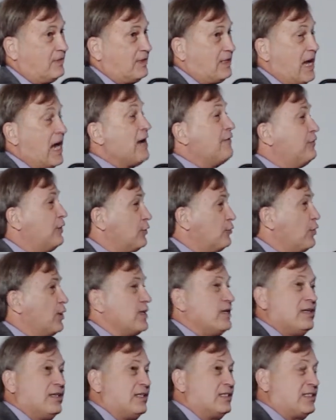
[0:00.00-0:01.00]

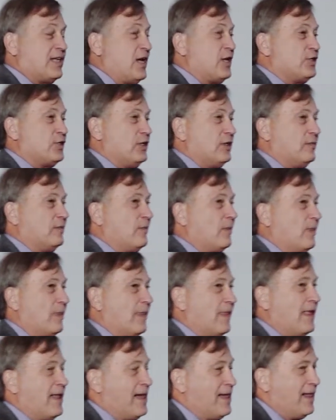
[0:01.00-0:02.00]
conflict-ridden discussion.
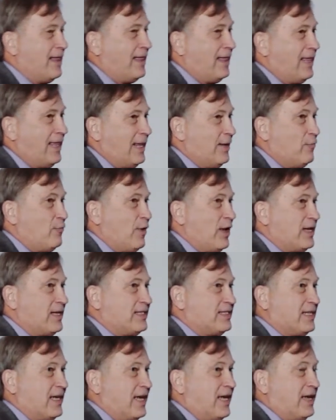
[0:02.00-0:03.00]
We
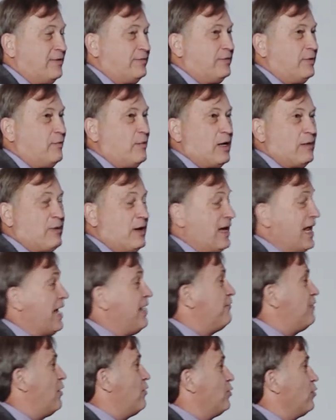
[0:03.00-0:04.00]
went about a
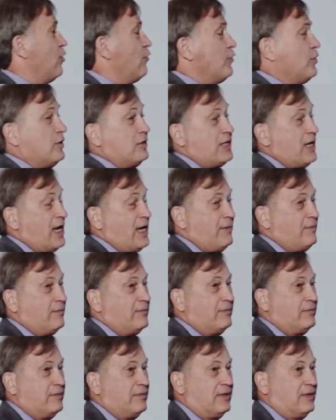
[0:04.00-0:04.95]
half hour over our time.